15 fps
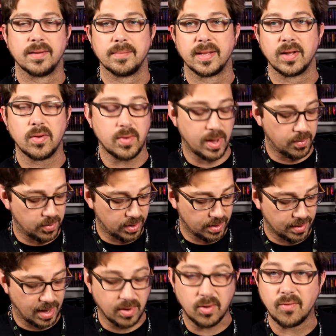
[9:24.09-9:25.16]
I'm like, okay,
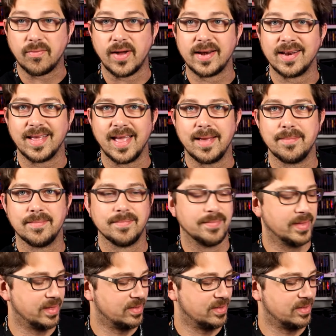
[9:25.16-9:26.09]
well, I'll go find a game